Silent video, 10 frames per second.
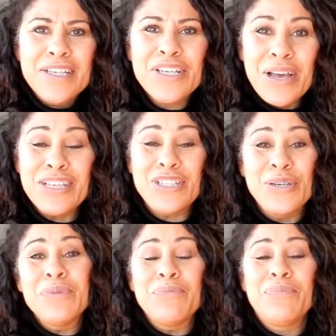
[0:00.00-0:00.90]
So as
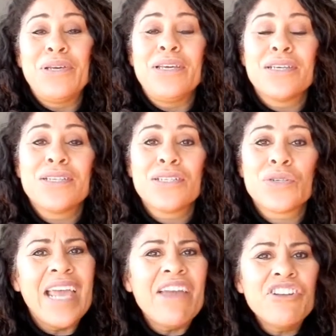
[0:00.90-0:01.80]
human beings,
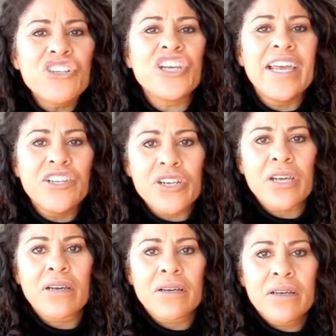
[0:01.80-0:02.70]
we're ever changing.